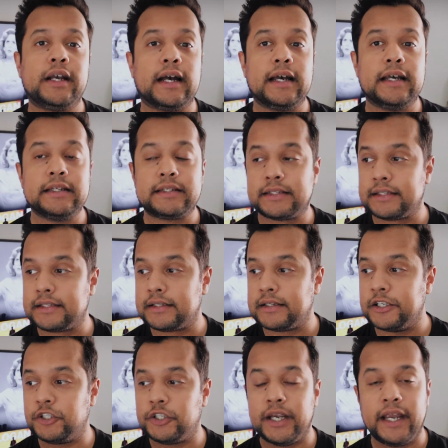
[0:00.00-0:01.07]
you guys
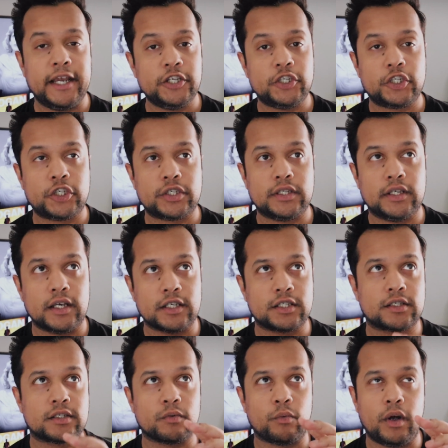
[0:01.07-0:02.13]
the change, the
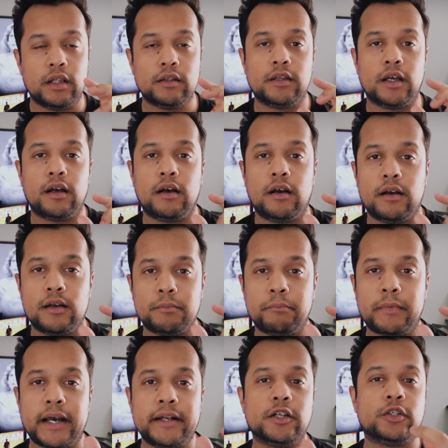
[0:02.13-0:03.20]

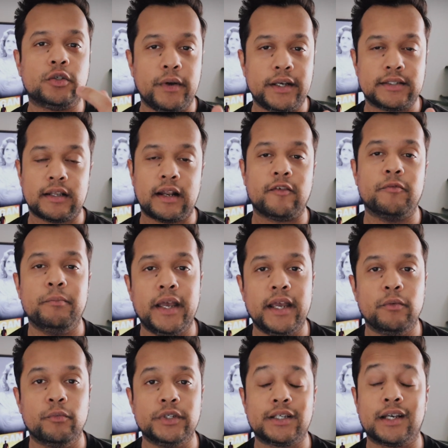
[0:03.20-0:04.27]
minor tweaks that I've
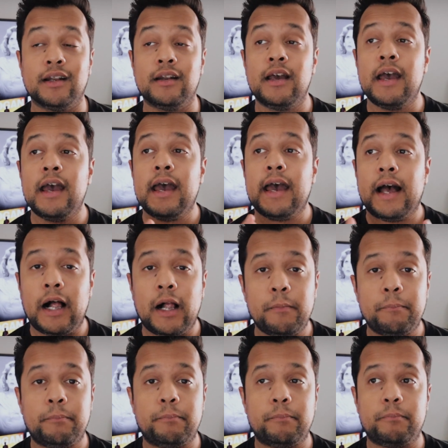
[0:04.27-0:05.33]
made, which can
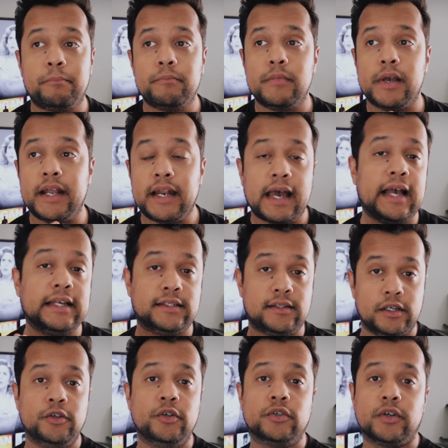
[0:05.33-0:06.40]
help enhance
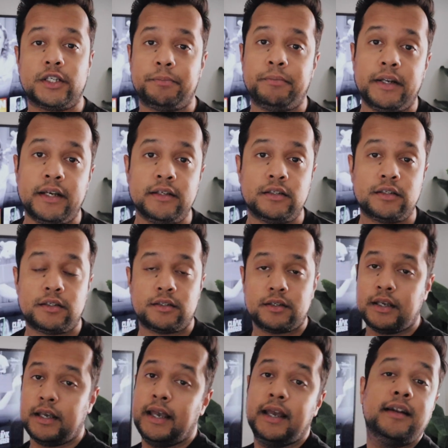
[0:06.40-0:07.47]
the user experience
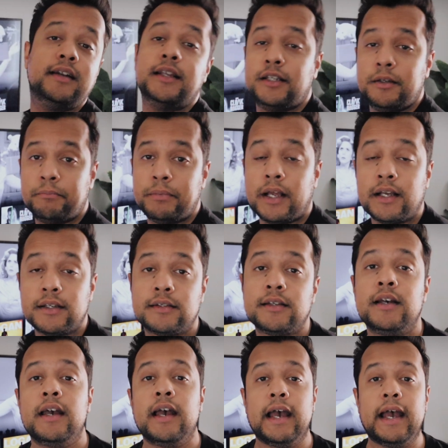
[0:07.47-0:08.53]
in Disney Plus
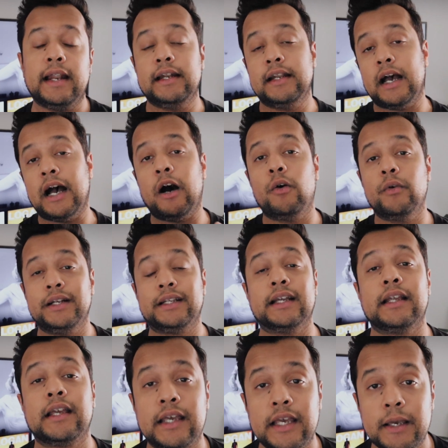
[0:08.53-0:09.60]
and how it
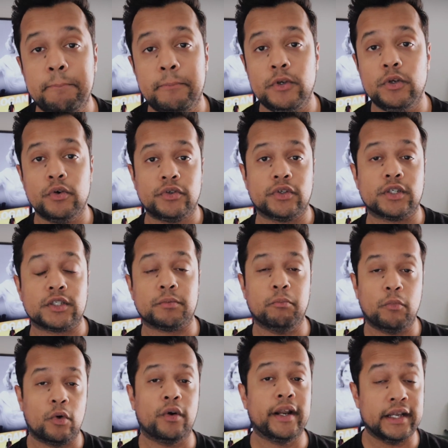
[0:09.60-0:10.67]
can keep users
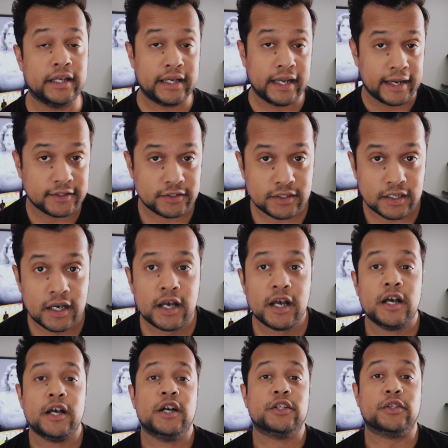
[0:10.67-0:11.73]
more engaged.
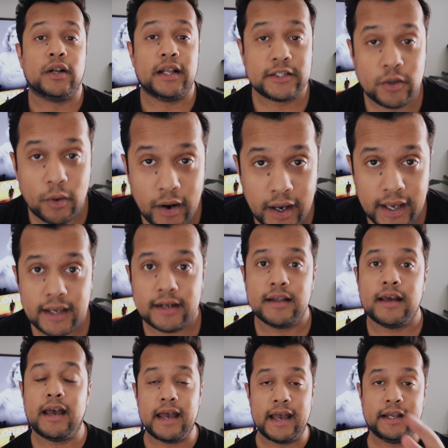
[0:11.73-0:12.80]
So let's go ahead
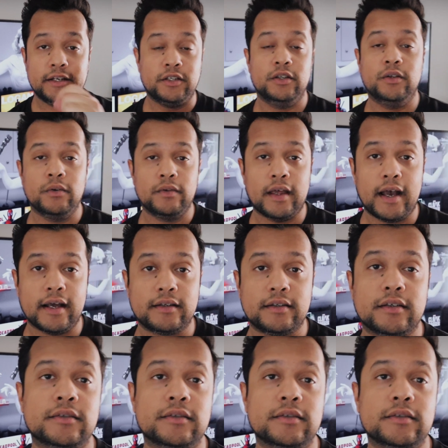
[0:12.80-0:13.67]
and do that.